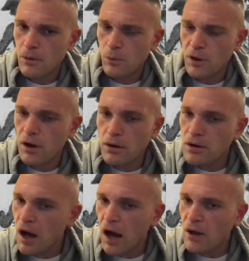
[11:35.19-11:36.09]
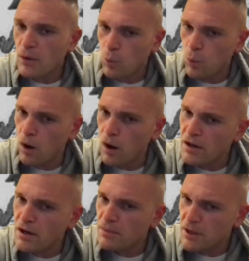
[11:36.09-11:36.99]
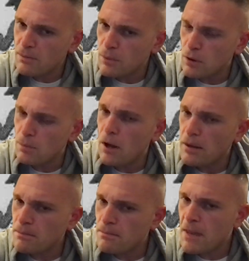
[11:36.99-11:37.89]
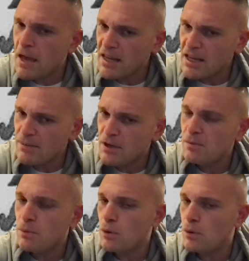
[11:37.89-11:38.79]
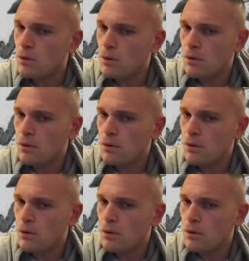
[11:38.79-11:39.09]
we are not one people, but many people.